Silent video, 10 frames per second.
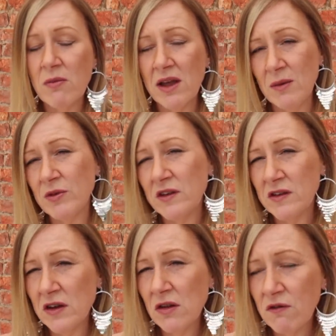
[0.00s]
and my hips are
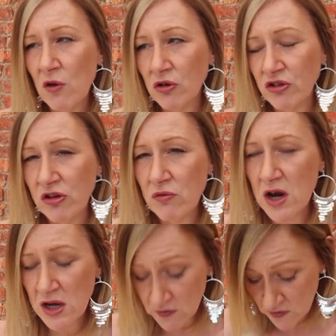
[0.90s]
still forty-three.